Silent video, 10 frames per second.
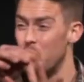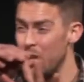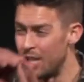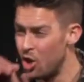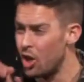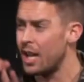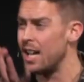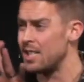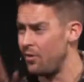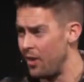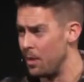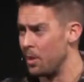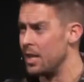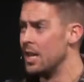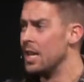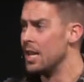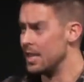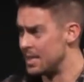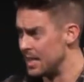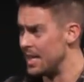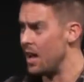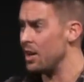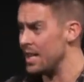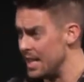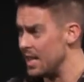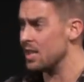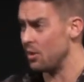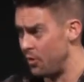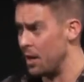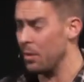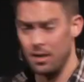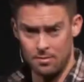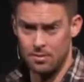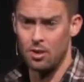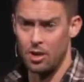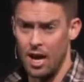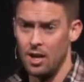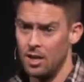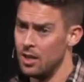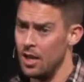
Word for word: We cook as a family and sit down and eat as a family, okay?